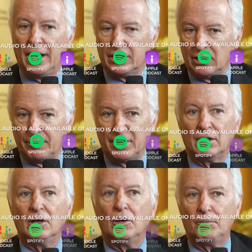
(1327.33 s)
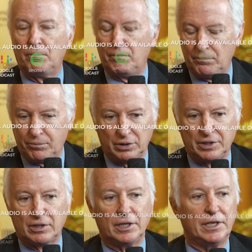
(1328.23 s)
economic,
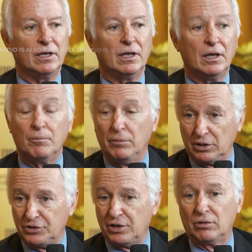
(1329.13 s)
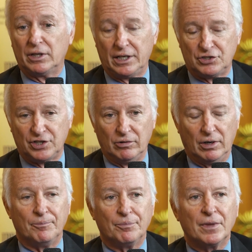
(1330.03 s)
politically, militarily, etc.